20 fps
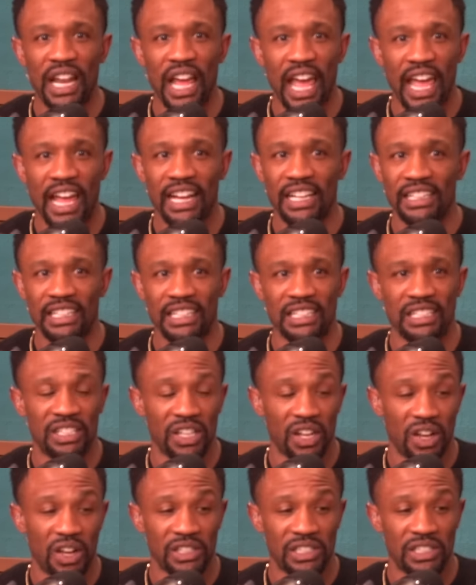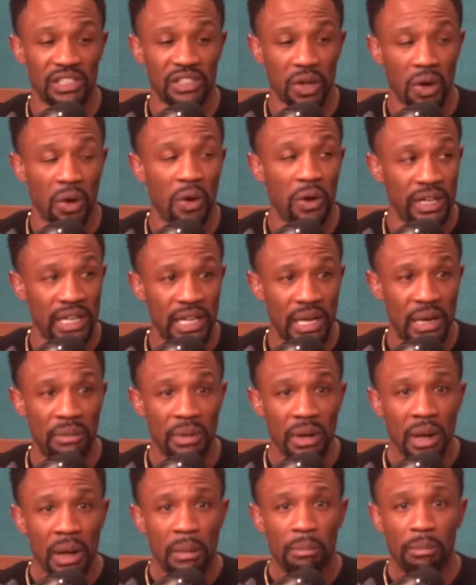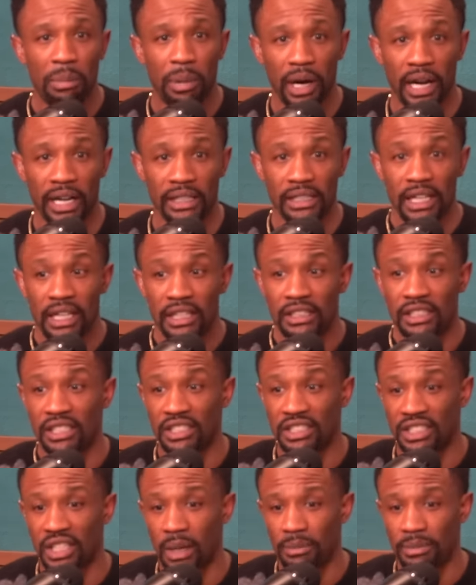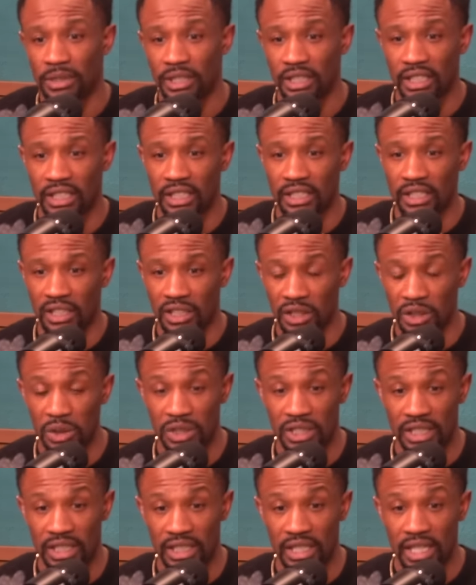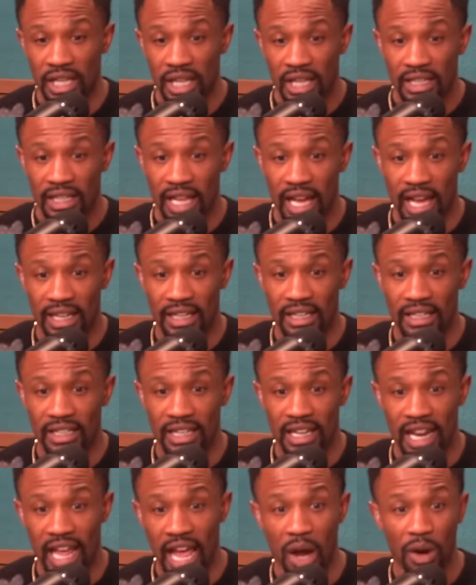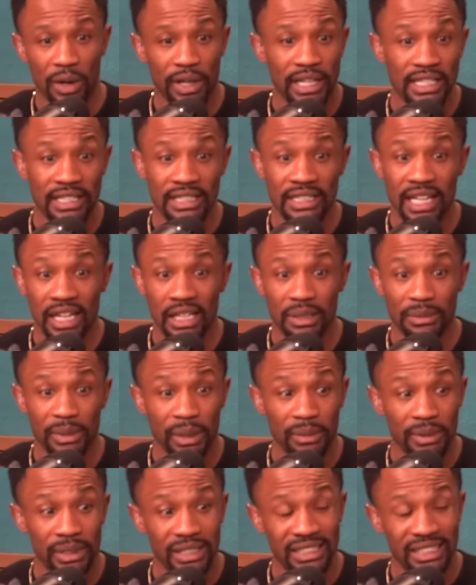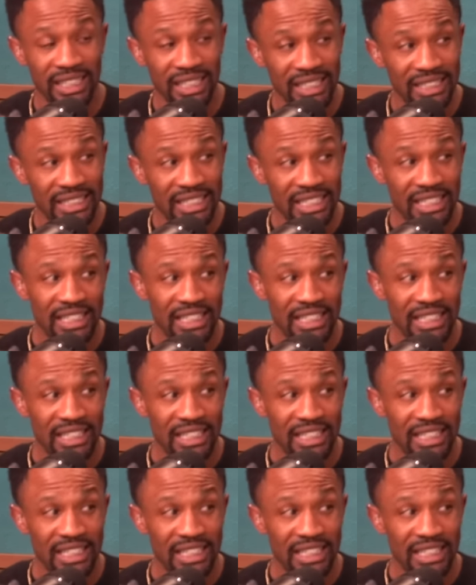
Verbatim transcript: hang these losses on him, but to jump to the conclusion that now he's not going to be able to done.